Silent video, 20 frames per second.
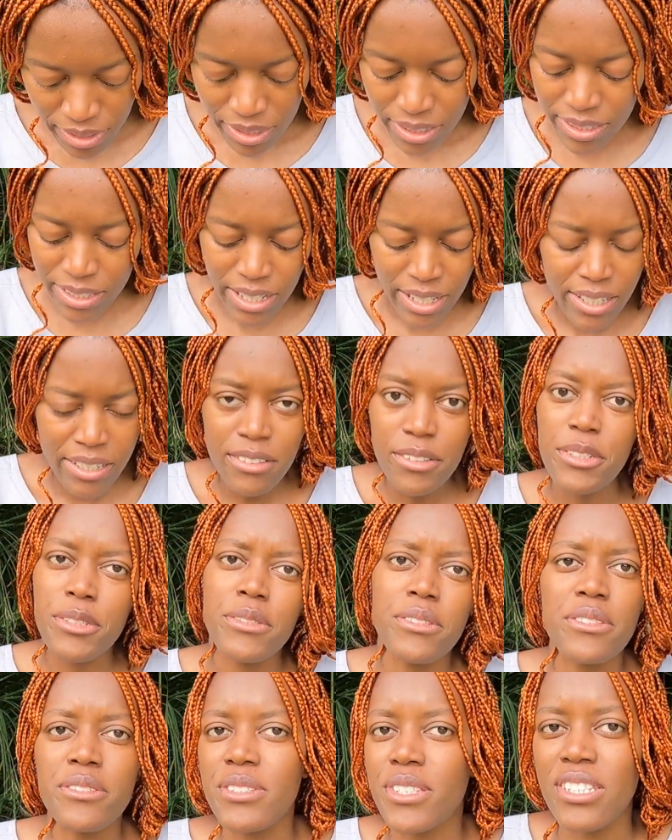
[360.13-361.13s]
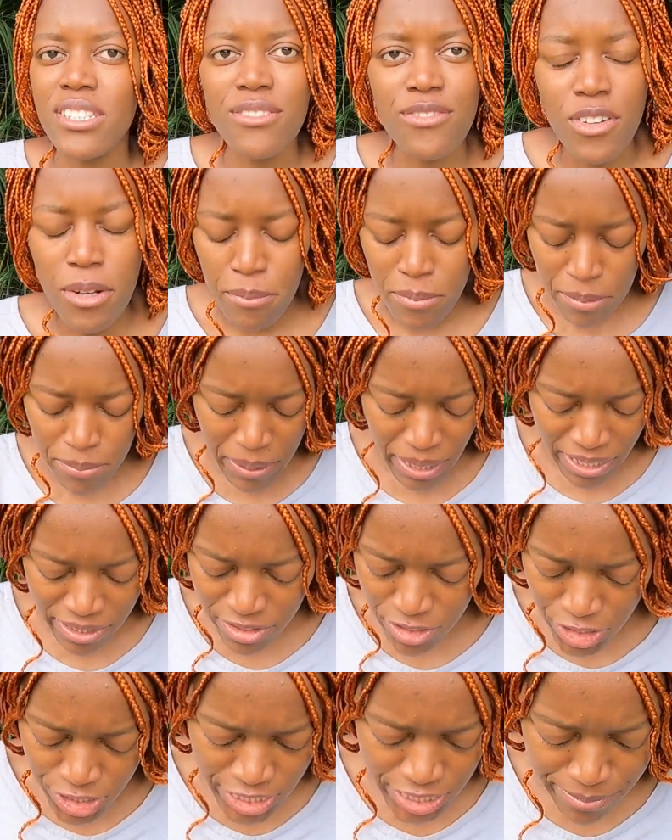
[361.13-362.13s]
Again, also just from the
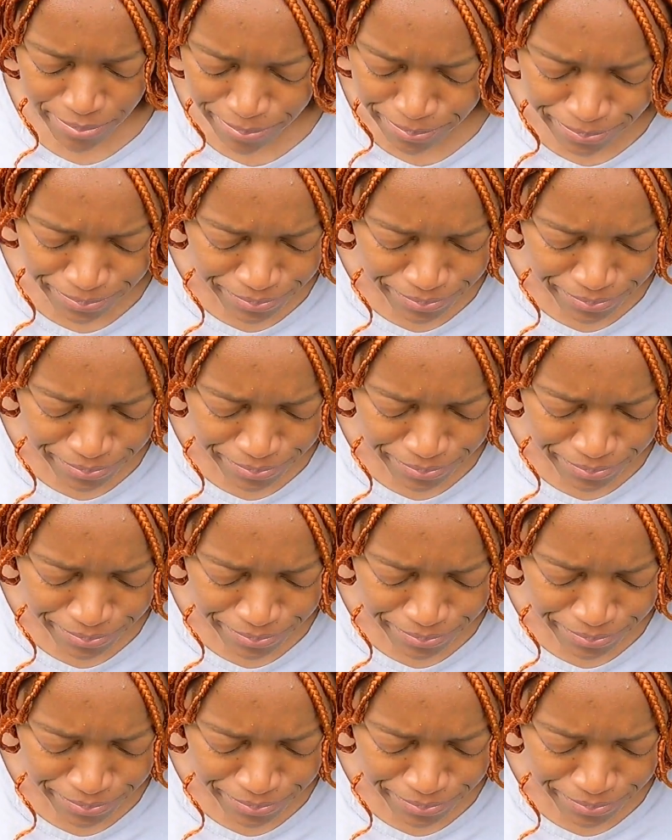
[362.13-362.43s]
pantry.